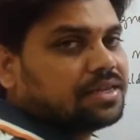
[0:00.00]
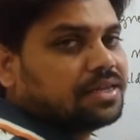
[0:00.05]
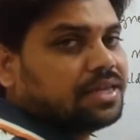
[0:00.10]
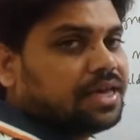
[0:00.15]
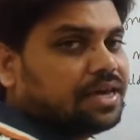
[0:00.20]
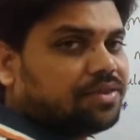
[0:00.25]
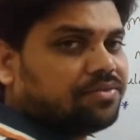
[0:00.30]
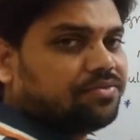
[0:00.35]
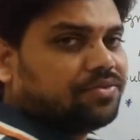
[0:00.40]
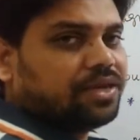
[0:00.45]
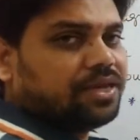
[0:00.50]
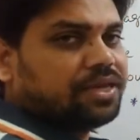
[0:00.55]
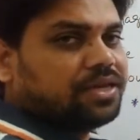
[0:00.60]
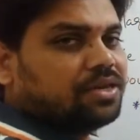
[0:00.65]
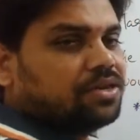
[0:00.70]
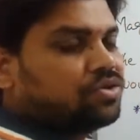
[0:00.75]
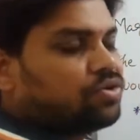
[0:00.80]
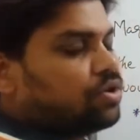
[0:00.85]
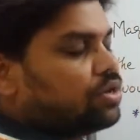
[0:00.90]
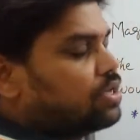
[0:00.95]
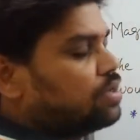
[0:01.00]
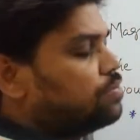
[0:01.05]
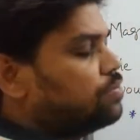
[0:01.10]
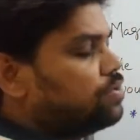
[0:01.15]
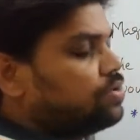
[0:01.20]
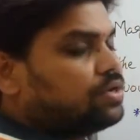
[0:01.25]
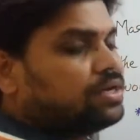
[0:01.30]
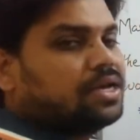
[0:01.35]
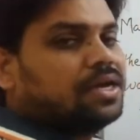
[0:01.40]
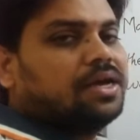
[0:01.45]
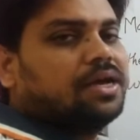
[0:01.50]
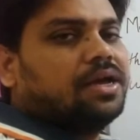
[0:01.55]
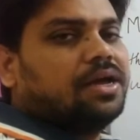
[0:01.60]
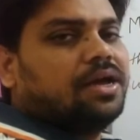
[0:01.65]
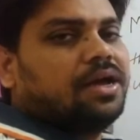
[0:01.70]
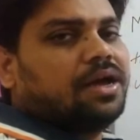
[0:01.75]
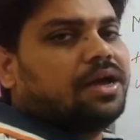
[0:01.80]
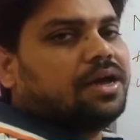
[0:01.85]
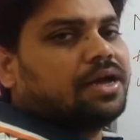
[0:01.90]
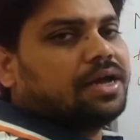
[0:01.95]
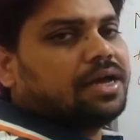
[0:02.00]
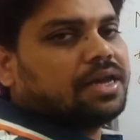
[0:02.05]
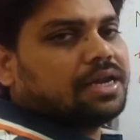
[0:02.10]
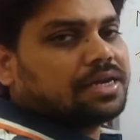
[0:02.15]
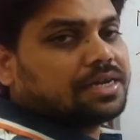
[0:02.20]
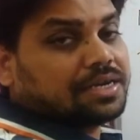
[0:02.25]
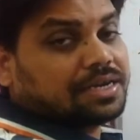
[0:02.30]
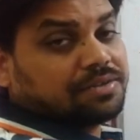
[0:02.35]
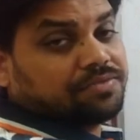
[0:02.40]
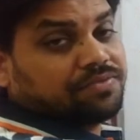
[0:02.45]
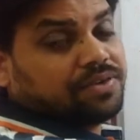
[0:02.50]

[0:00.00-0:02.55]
There we talk about electric